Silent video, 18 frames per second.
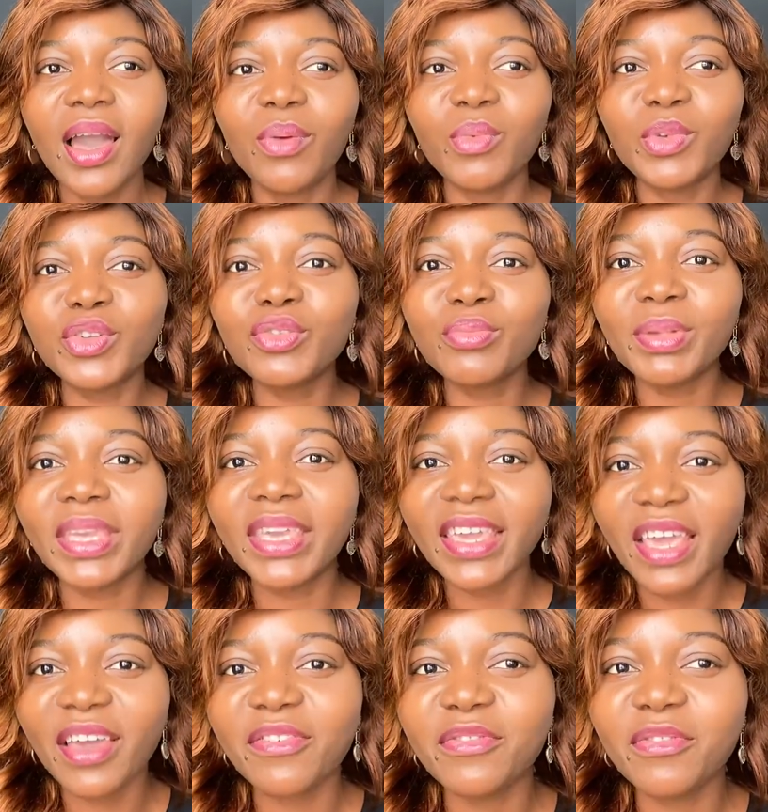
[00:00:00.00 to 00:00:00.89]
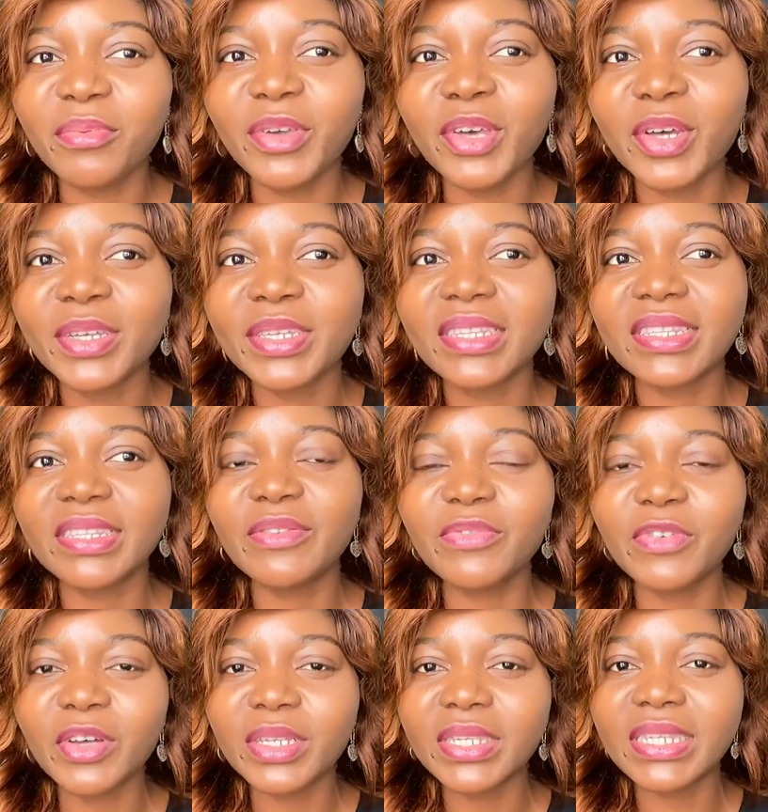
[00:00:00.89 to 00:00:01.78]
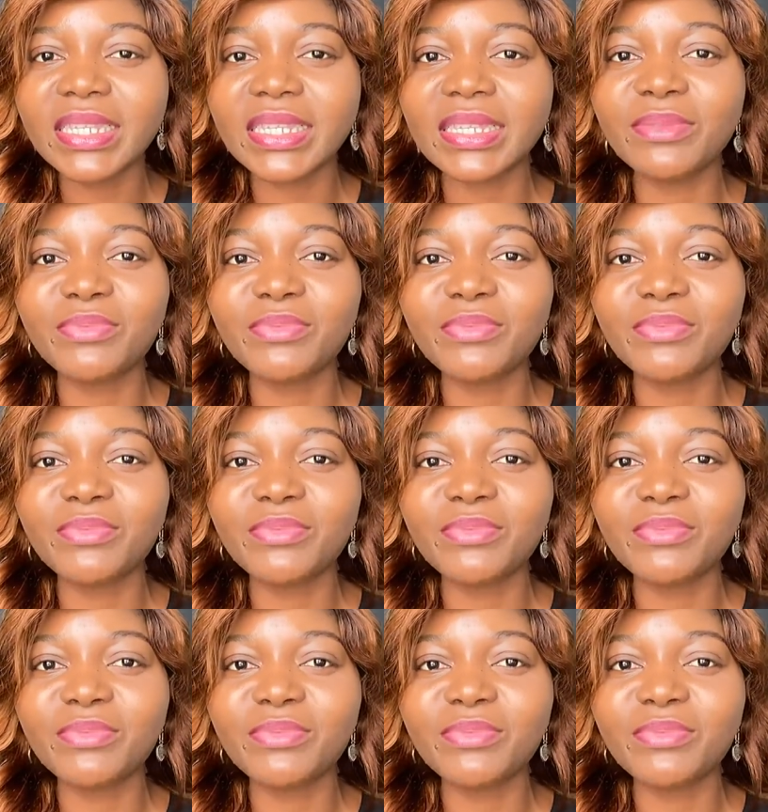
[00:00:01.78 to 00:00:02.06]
we should be careful because divorce